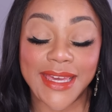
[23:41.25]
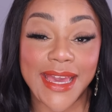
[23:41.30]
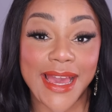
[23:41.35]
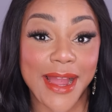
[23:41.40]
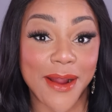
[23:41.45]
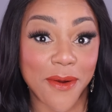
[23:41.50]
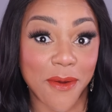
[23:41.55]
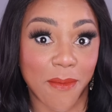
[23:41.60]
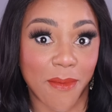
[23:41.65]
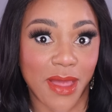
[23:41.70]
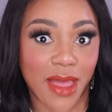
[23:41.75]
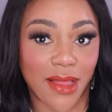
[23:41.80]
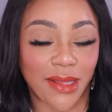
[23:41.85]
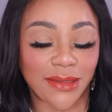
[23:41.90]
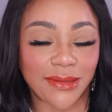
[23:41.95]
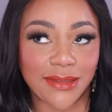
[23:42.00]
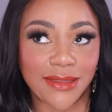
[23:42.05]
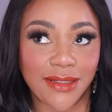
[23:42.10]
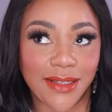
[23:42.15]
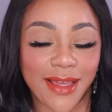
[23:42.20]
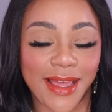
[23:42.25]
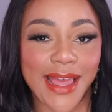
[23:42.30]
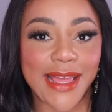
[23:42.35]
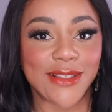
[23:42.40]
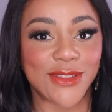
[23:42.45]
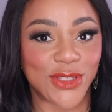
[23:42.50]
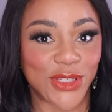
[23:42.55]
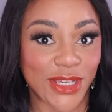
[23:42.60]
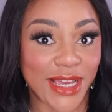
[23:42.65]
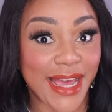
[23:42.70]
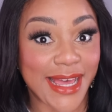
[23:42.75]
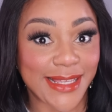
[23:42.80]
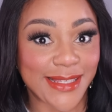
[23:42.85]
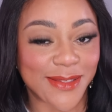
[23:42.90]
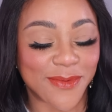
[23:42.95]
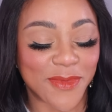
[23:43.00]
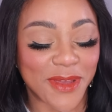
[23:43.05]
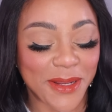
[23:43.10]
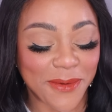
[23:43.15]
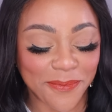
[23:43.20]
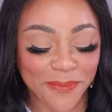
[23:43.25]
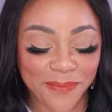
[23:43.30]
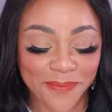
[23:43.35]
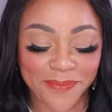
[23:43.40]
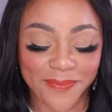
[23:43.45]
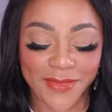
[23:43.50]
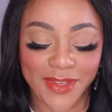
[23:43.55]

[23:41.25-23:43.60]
caramel, and jasmine.